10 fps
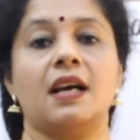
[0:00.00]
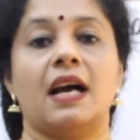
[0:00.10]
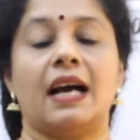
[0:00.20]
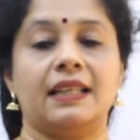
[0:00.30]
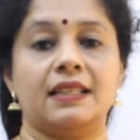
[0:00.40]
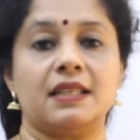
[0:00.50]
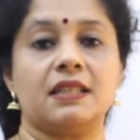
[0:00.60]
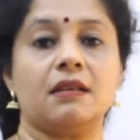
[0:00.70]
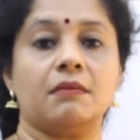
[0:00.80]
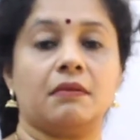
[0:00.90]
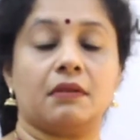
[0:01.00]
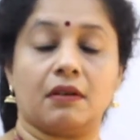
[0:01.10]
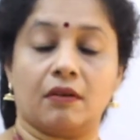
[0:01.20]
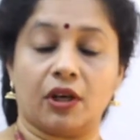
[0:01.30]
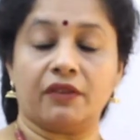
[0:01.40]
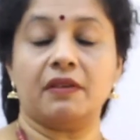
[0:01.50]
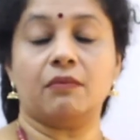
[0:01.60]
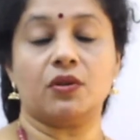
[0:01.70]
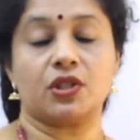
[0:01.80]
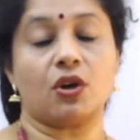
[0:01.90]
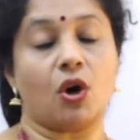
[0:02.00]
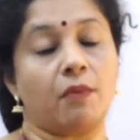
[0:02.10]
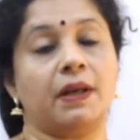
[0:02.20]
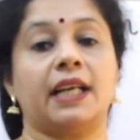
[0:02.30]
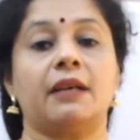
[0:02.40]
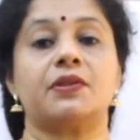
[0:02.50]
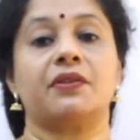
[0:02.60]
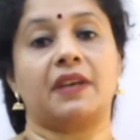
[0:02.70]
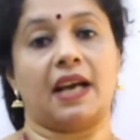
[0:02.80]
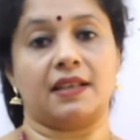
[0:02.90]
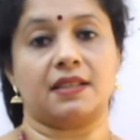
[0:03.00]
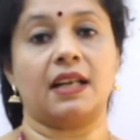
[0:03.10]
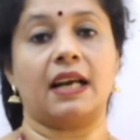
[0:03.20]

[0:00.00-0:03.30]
and this is the one of the most common types of cancer